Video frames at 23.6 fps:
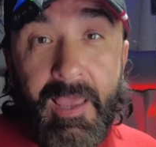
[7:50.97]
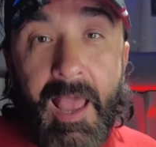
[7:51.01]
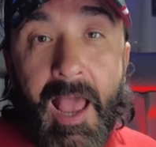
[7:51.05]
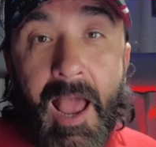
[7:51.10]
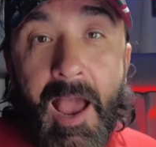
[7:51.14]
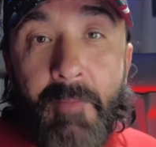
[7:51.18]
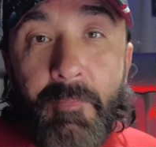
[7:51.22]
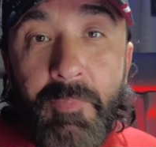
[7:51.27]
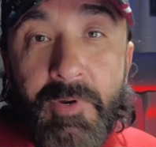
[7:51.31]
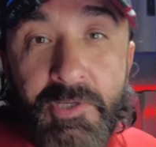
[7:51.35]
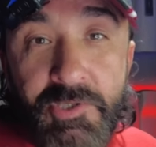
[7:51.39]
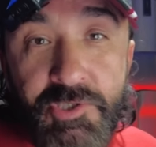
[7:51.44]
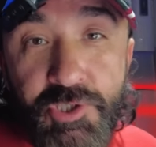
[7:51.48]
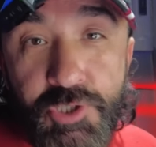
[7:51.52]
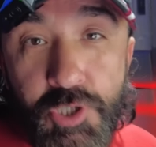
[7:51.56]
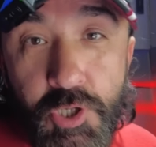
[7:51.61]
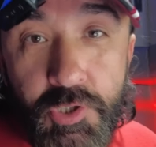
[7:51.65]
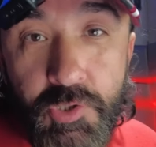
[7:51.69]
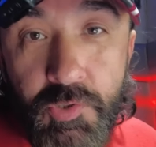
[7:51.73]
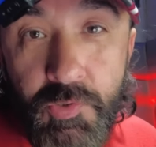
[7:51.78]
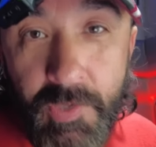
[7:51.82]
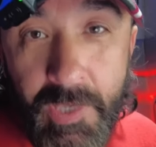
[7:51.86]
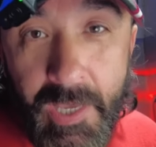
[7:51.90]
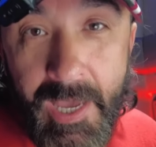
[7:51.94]
I'm going to show
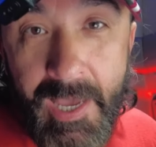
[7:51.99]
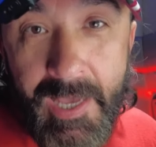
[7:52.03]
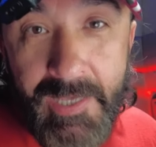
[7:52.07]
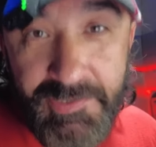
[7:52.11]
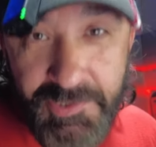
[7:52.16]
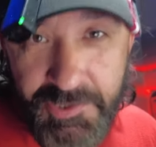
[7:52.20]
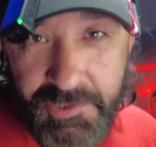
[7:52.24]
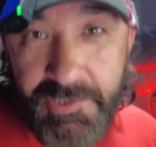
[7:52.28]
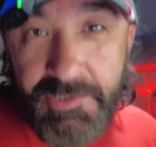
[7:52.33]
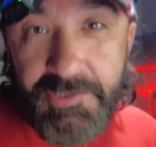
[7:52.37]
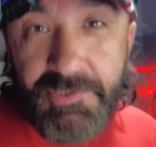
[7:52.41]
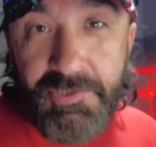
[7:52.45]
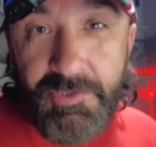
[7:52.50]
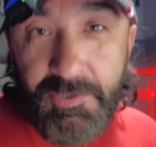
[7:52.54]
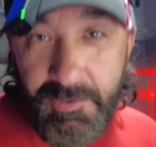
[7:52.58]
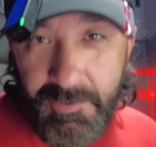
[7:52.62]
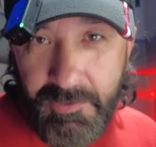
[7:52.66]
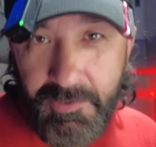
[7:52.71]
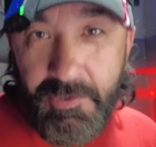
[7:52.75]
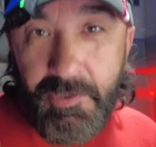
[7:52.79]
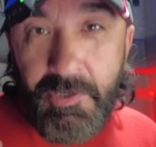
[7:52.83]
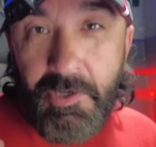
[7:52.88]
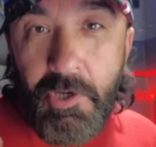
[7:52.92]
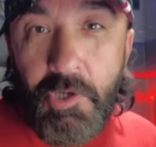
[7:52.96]
you guys just
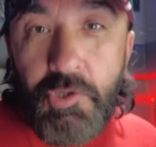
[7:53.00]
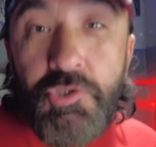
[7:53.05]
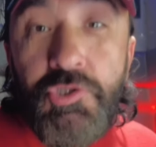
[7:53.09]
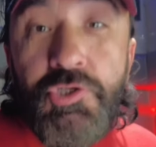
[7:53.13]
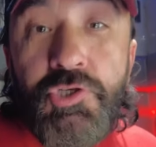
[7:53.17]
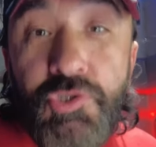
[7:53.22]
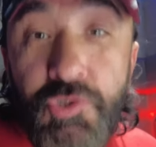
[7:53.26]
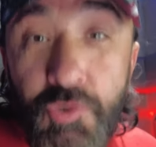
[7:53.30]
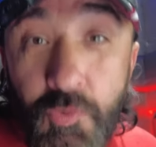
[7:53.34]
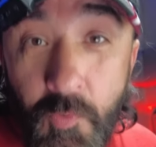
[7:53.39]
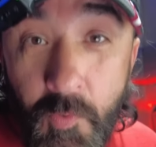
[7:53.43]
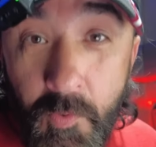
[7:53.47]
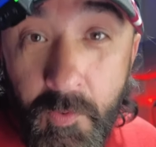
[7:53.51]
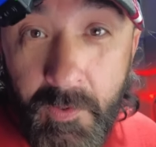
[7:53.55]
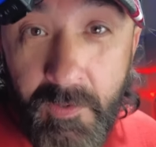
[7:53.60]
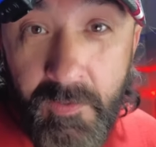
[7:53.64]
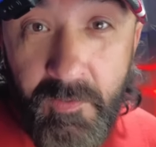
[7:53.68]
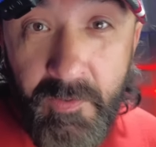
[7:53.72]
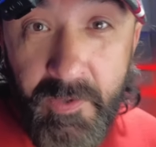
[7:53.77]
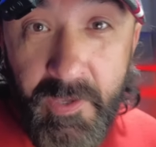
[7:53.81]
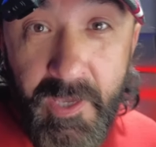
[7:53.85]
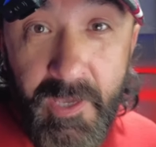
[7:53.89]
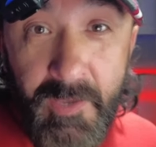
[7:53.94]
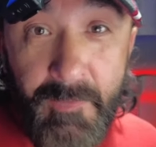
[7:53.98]
a, a short
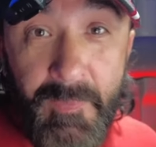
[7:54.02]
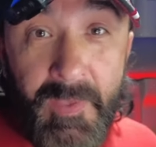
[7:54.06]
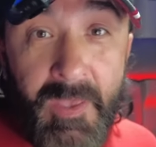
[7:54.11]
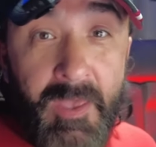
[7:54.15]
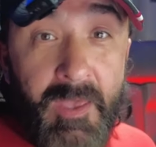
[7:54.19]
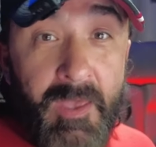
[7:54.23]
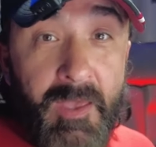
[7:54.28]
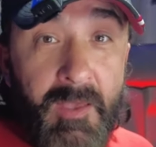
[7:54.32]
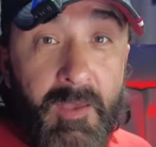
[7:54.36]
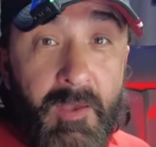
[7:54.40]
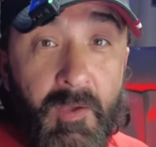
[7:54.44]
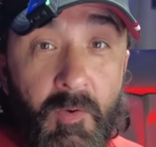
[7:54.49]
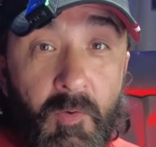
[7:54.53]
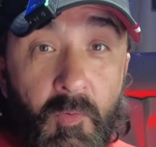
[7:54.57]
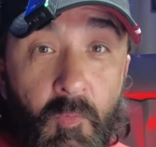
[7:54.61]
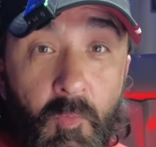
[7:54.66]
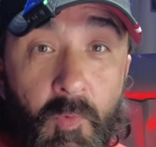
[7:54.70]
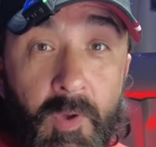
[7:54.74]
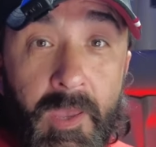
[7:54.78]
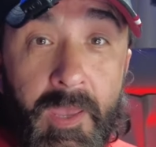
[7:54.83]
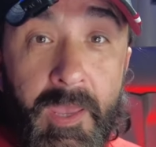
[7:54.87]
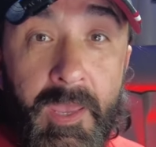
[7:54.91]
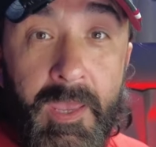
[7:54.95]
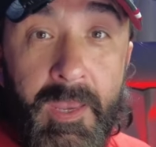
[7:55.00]
clip
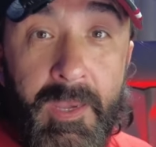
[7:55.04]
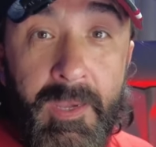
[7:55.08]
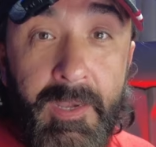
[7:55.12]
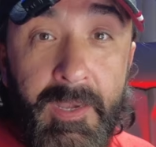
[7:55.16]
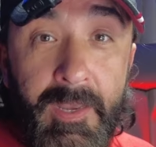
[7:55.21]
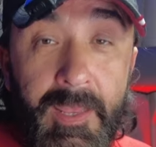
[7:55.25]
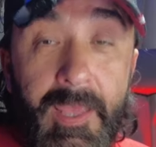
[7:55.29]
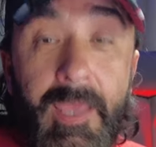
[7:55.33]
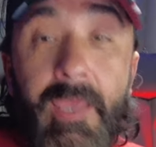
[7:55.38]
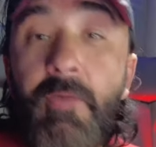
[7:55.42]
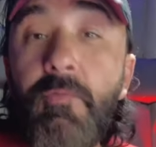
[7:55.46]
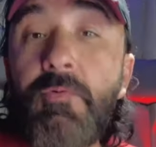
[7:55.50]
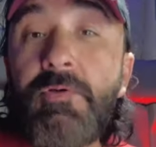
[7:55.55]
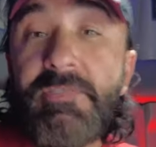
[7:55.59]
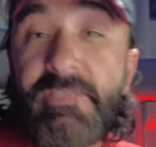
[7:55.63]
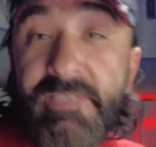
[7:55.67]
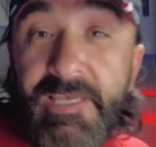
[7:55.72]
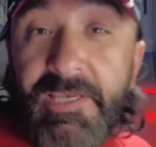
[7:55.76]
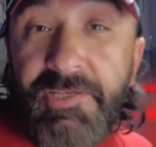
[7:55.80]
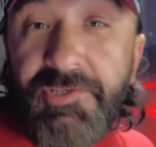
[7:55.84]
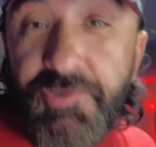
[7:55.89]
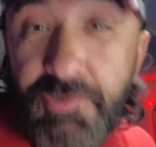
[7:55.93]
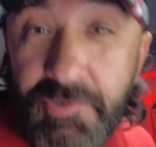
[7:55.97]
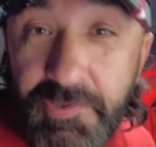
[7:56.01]
when he was
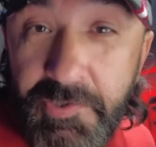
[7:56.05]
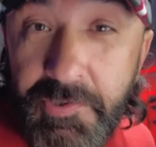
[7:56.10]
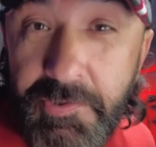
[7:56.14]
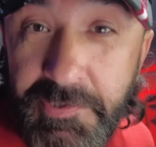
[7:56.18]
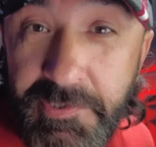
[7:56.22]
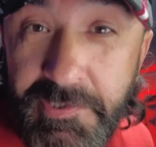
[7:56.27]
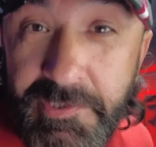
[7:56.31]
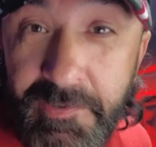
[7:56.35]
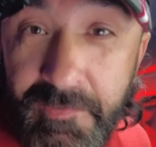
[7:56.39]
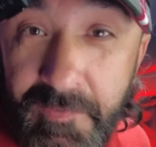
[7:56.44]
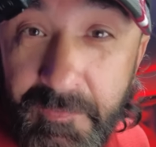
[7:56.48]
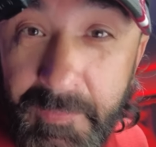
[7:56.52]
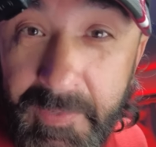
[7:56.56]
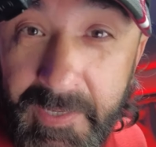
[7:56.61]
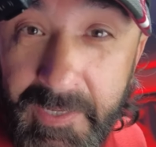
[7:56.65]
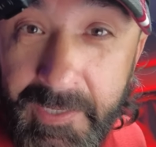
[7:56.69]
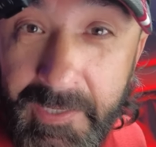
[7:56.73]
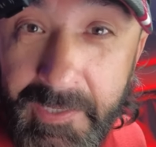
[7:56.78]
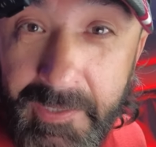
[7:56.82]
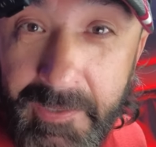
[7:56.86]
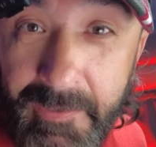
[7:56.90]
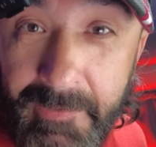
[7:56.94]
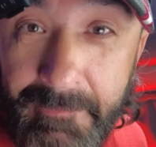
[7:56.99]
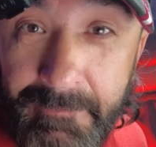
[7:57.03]
introduced to the
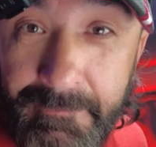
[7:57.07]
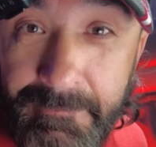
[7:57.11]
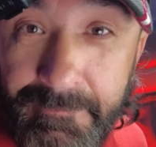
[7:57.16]
media.